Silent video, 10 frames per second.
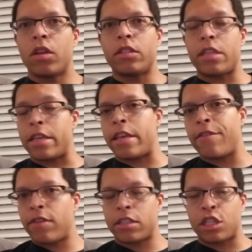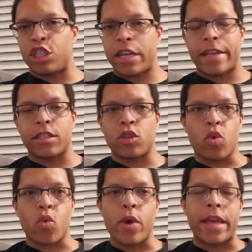to give us a chance to
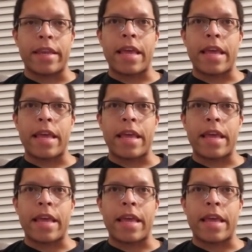win.